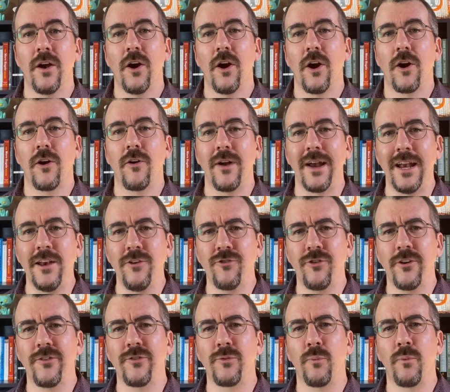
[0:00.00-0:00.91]
Her
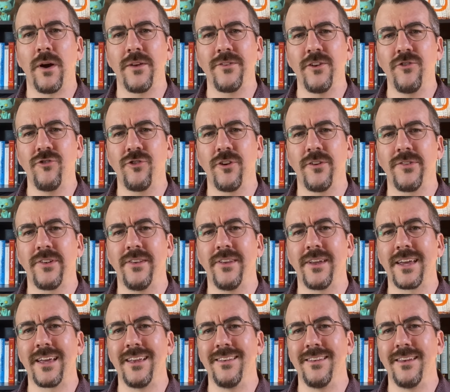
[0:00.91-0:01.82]
interest wasn't just in the
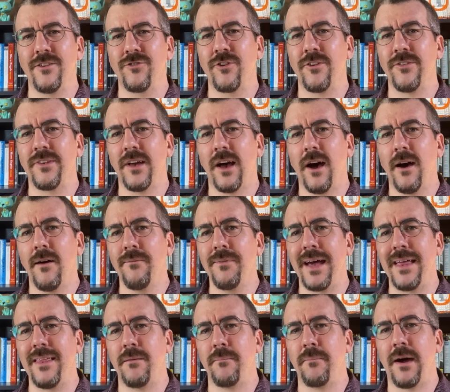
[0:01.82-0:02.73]
conditions of
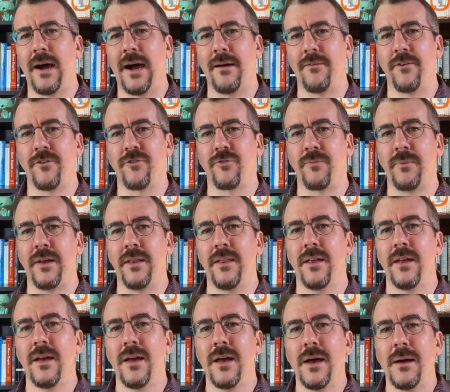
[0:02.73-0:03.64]
that impoverishment,
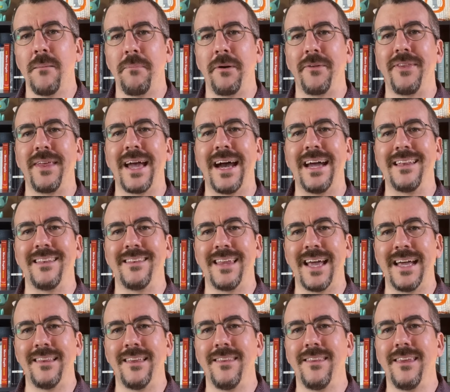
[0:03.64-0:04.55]
but the
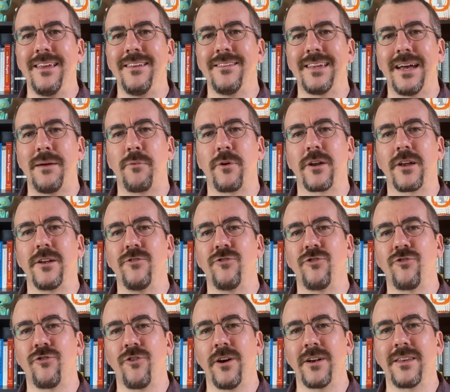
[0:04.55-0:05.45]
identities that were
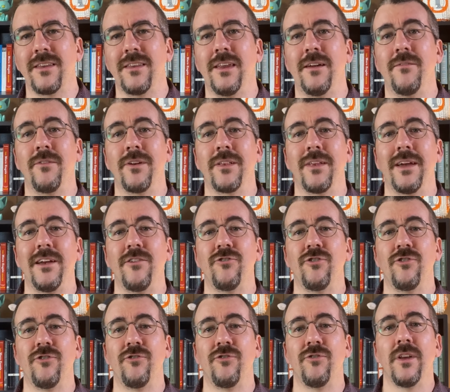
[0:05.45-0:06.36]
constructed in
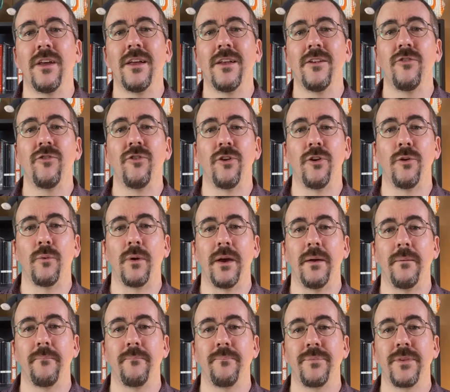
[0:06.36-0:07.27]
relation to it.